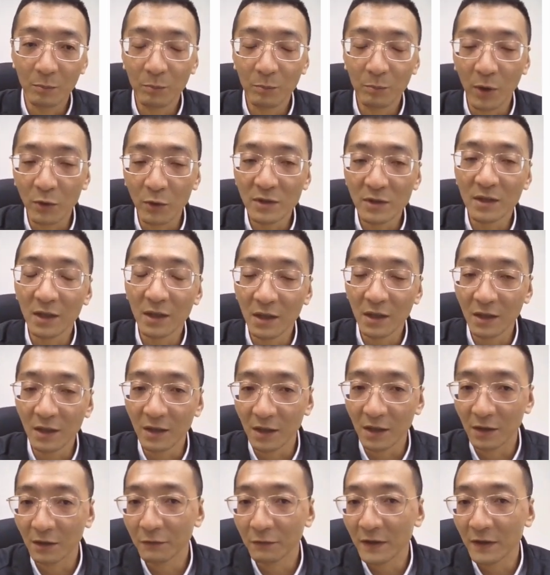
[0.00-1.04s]
posting
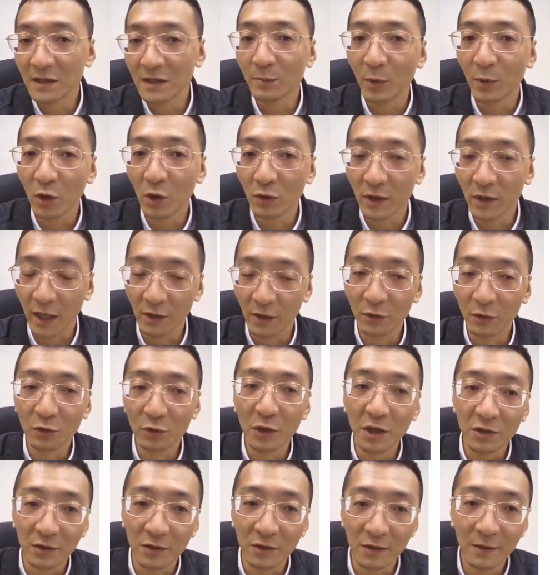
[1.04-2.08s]
in Facebook and
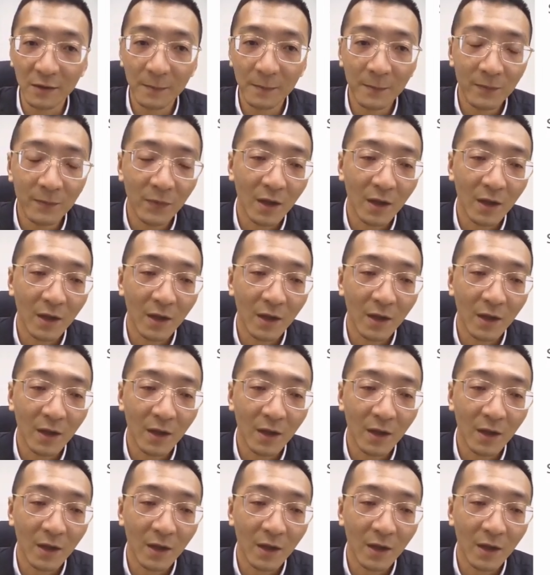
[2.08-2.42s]
Twitter,